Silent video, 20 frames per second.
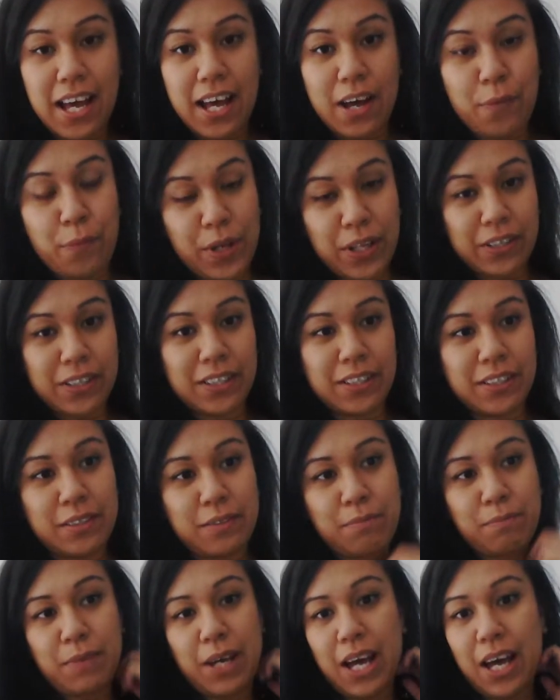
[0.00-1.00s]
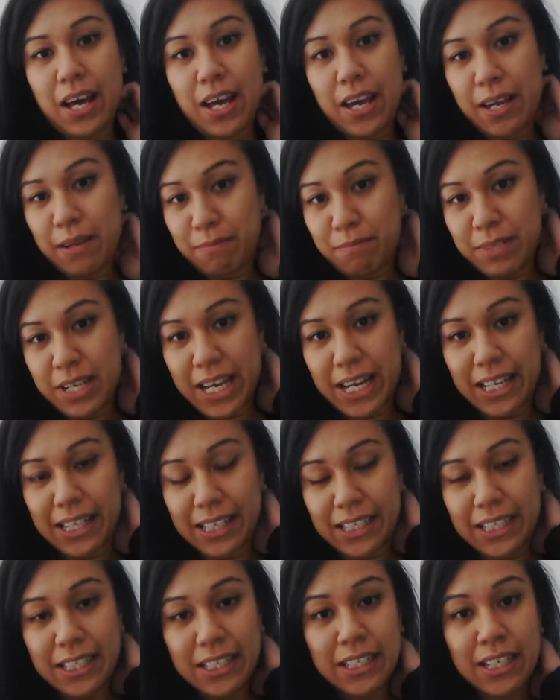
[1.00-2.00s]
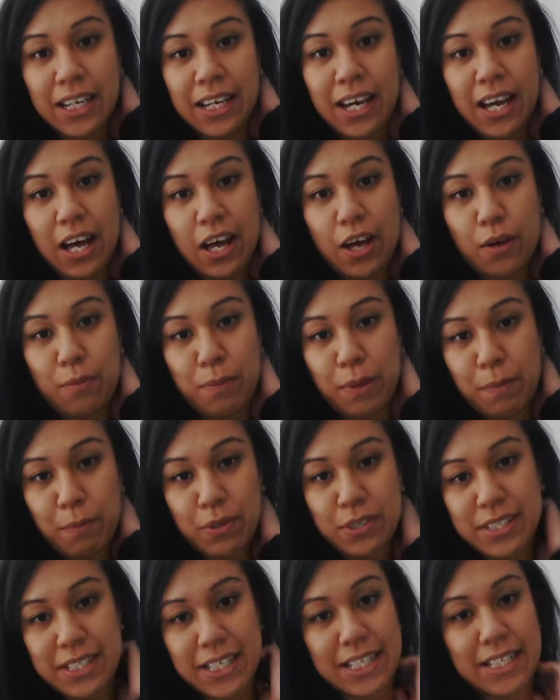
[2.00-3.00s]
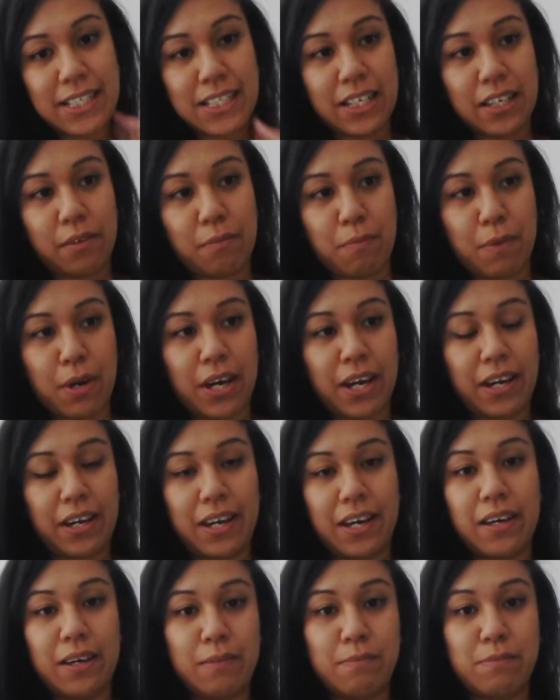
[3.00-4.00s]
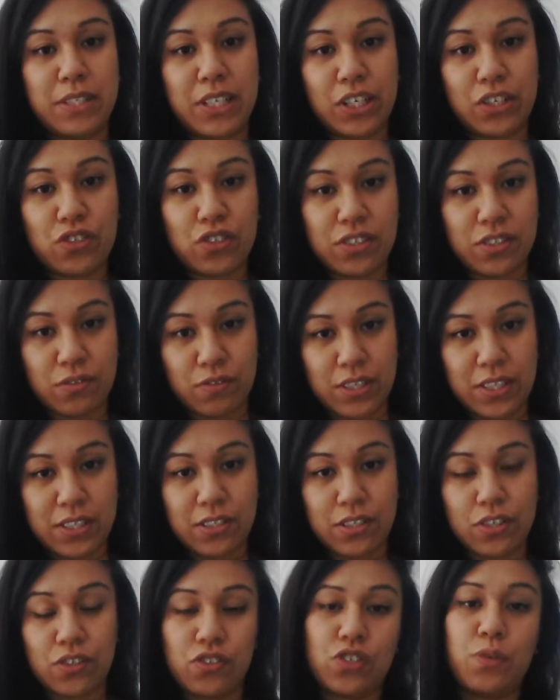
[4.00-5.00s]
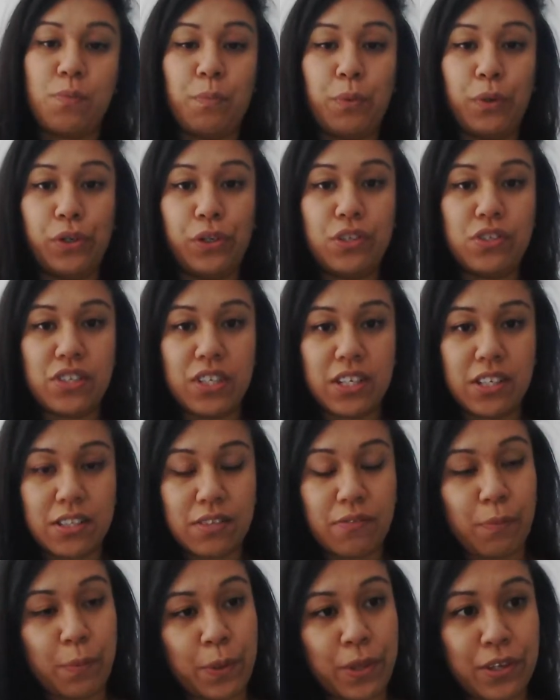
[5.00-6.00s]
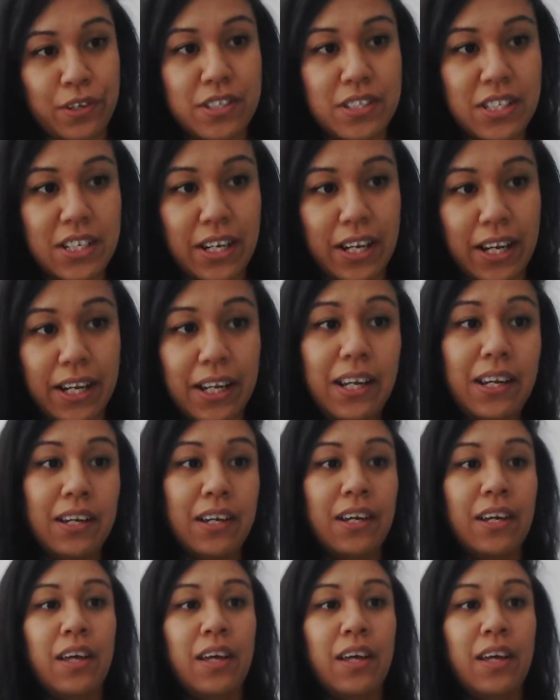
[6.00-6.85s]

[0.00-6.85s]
Welcome, I'm Natalie. I'll be presenting my teacher's research project with you today.